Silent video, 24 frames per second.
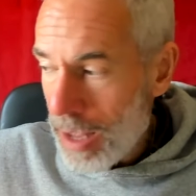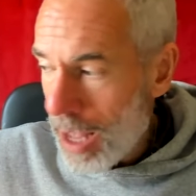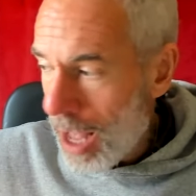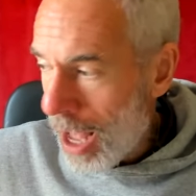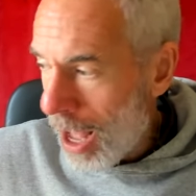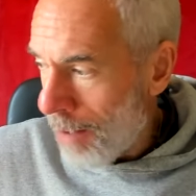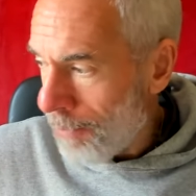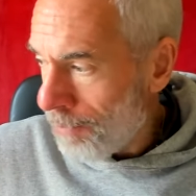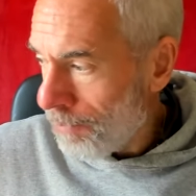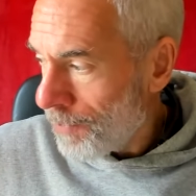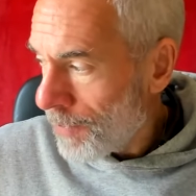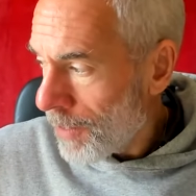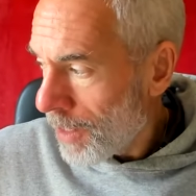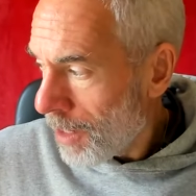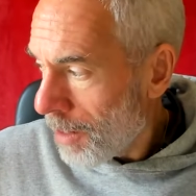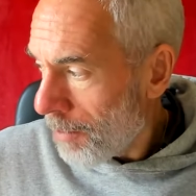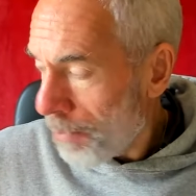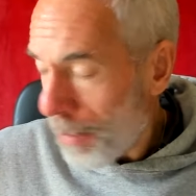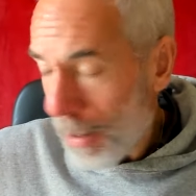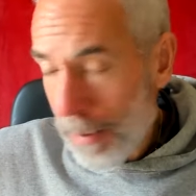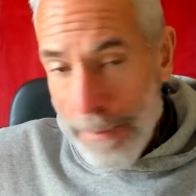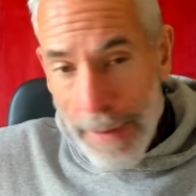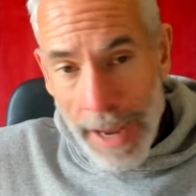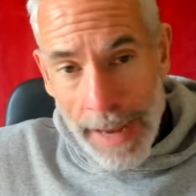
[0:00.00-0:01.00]
Um,
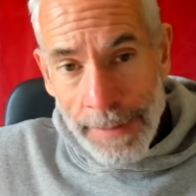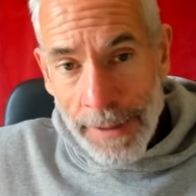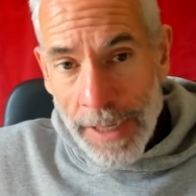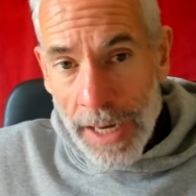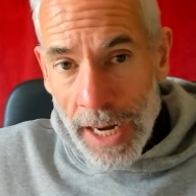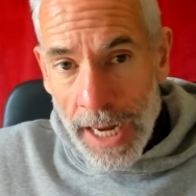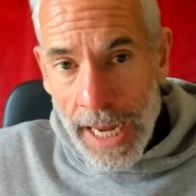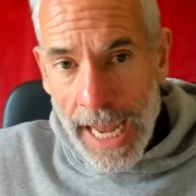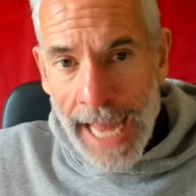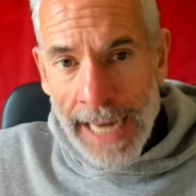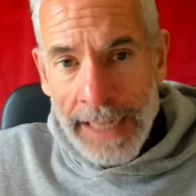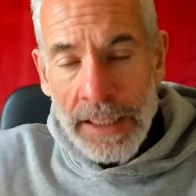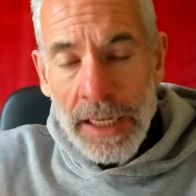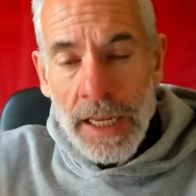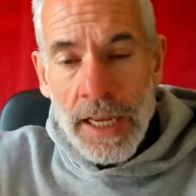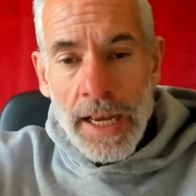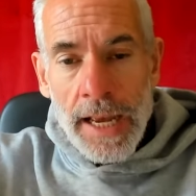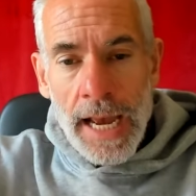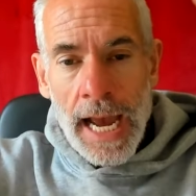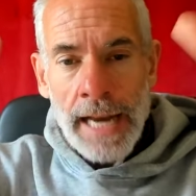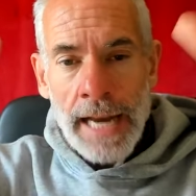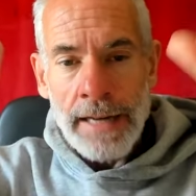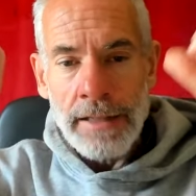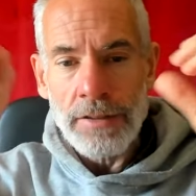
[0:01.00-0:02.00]
but maybe I, and,
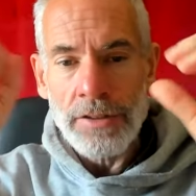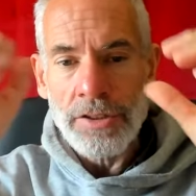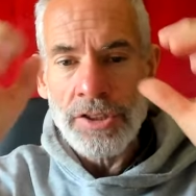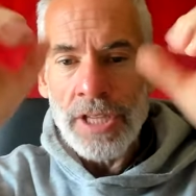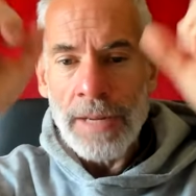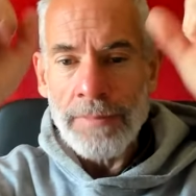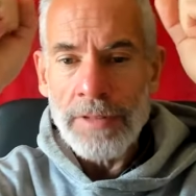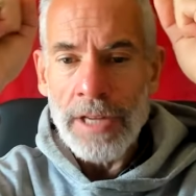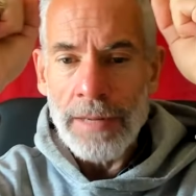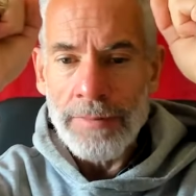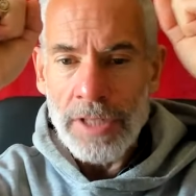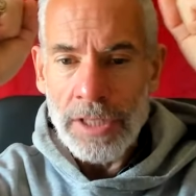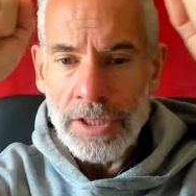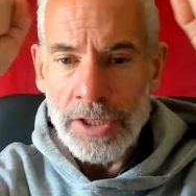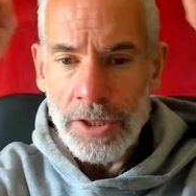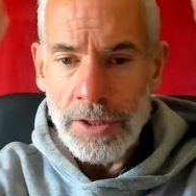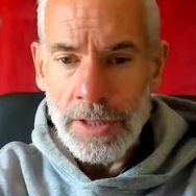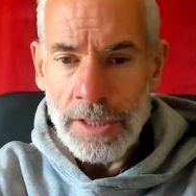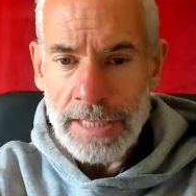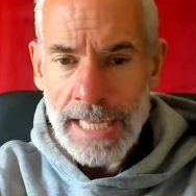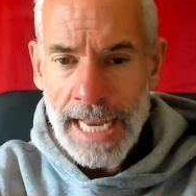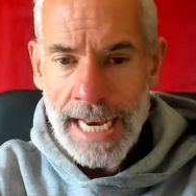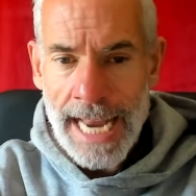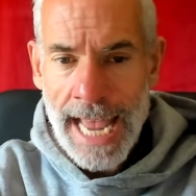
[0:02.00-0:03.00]
and sometimes I do
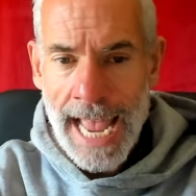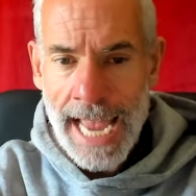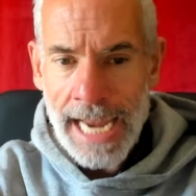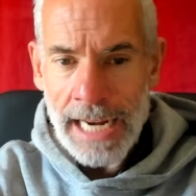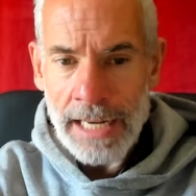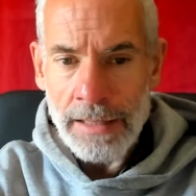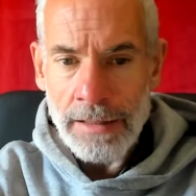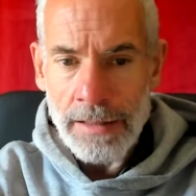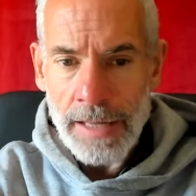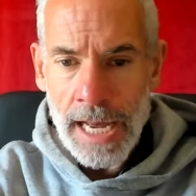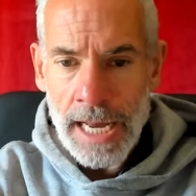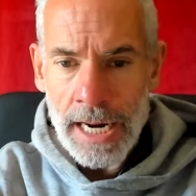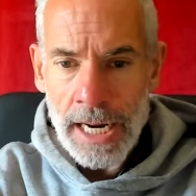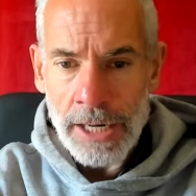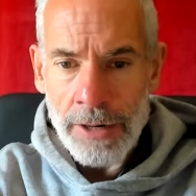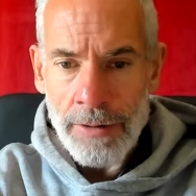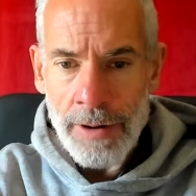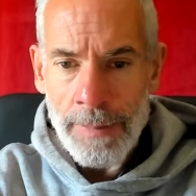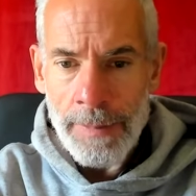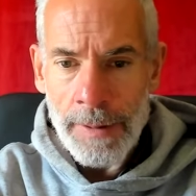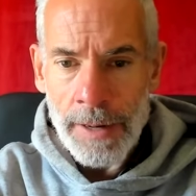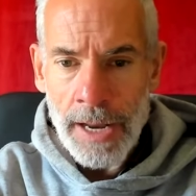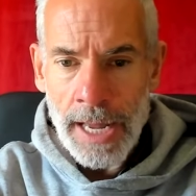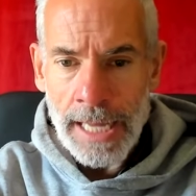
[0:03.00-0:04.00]
the dead hang and I
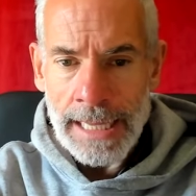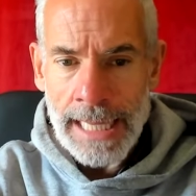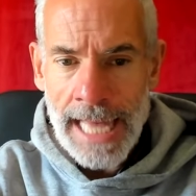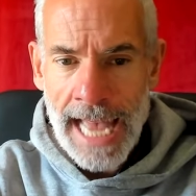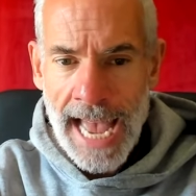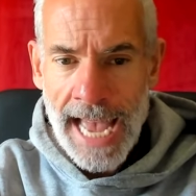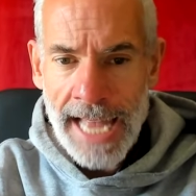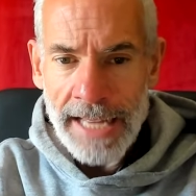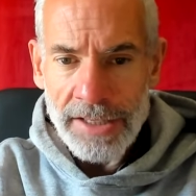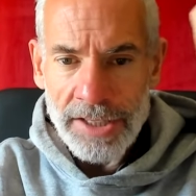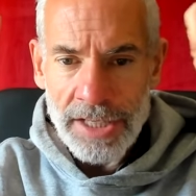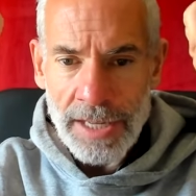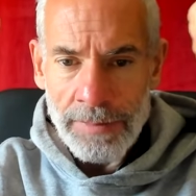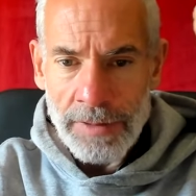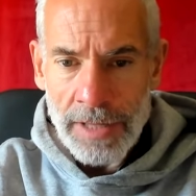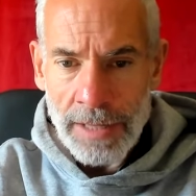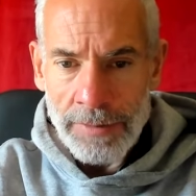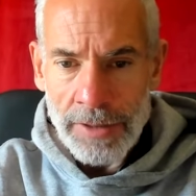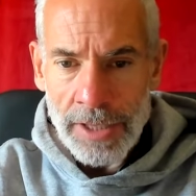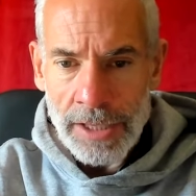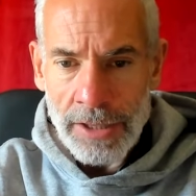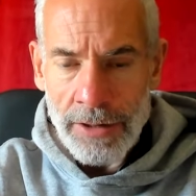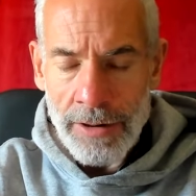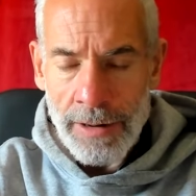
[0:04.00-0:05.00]
grip it like that.
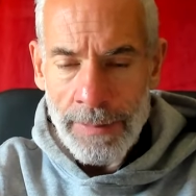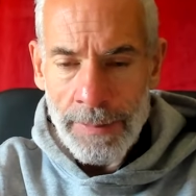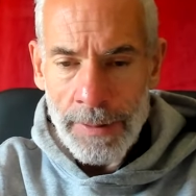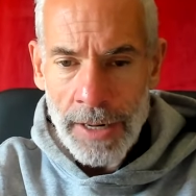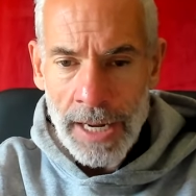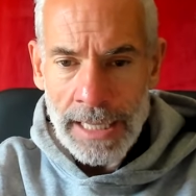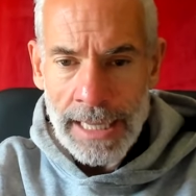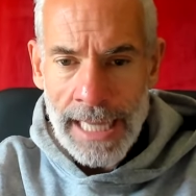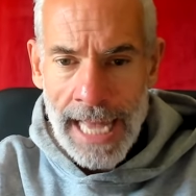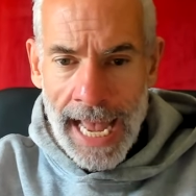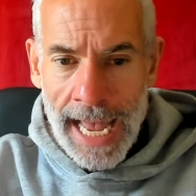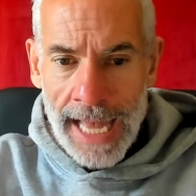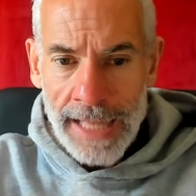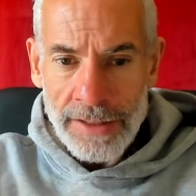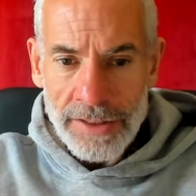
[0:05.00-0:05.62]
Sometimes I grip it like that.